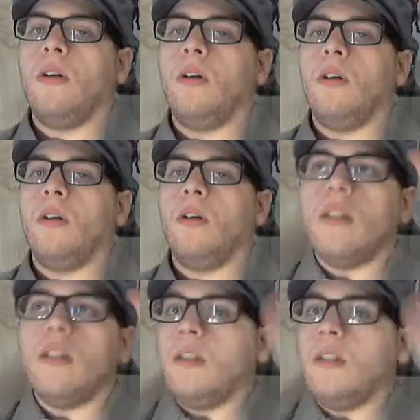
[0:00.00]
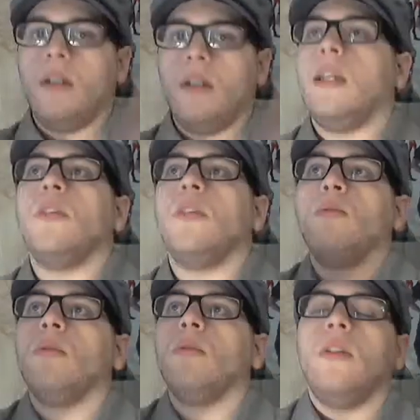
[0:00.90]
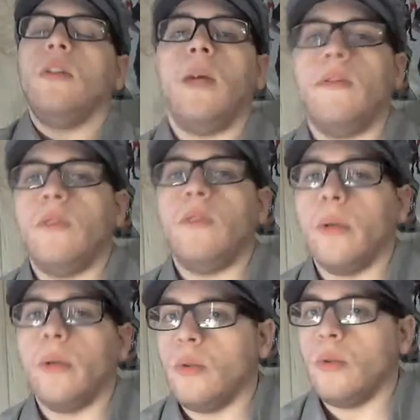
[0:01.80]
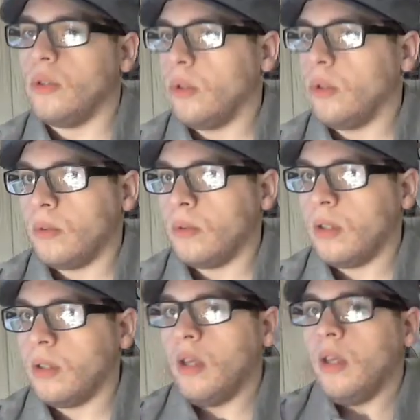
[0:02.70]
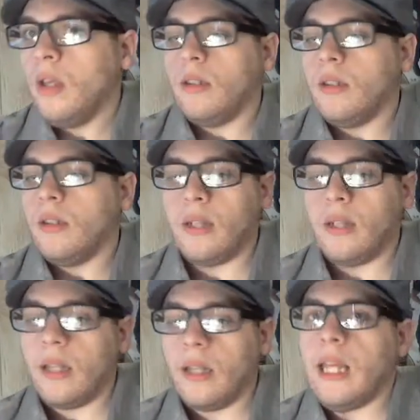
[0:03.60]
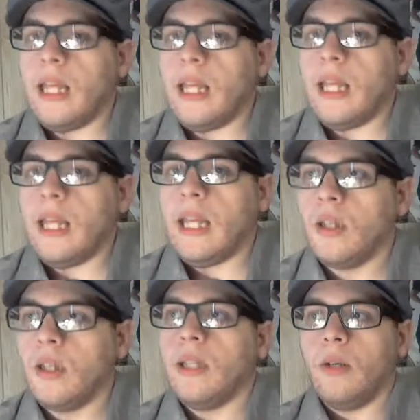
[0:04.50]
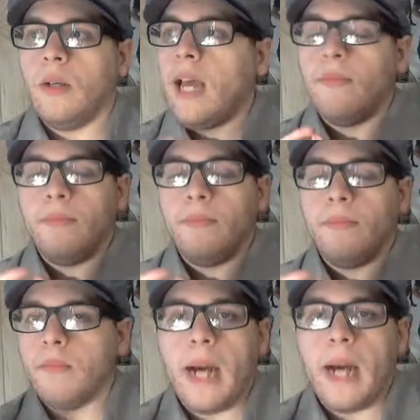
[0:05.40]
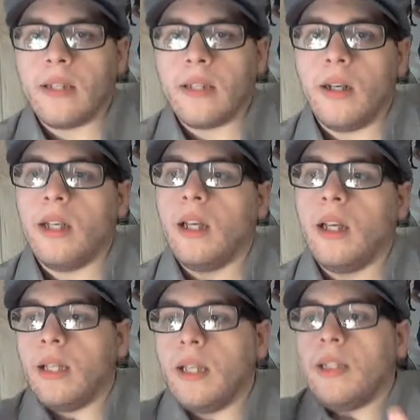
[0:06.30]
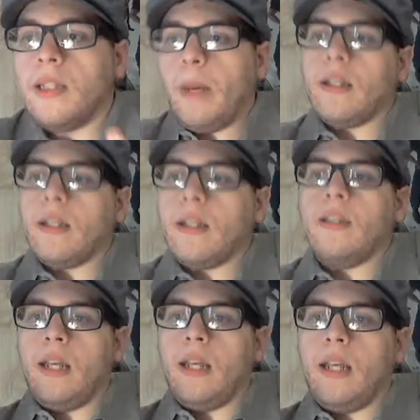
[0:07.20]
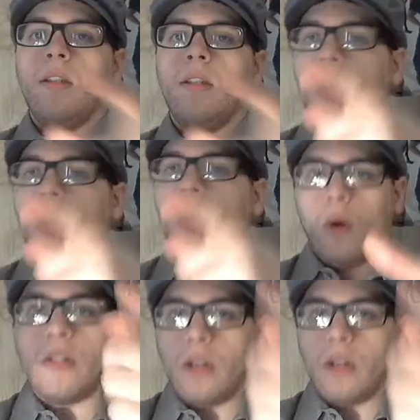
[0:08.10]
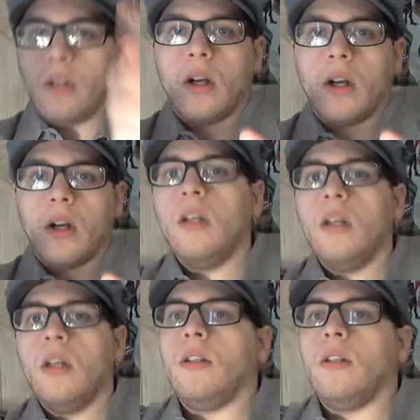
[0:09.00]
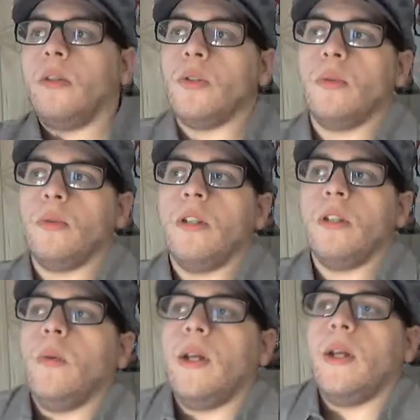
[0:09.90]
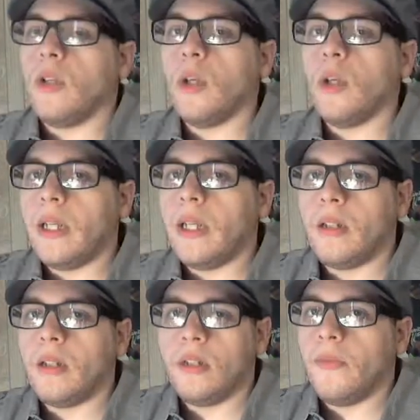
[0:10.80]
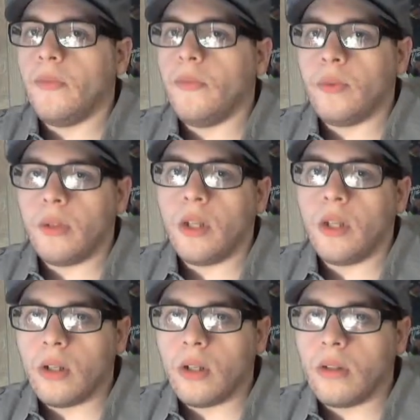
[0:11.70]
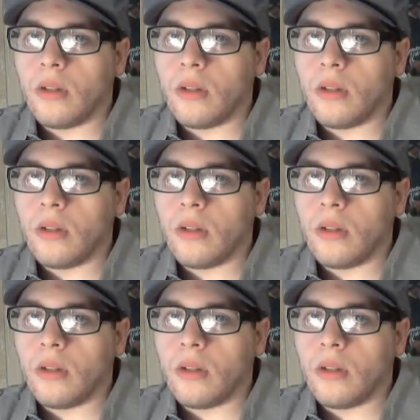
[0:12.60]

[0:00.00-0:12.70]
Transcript: Tons and tons and tons. And there's really no way of knowing whose is whose. They're not labeled. They don't have boxes on it, unless the box says Cora's heart. There's really no way of determining if it's really hers.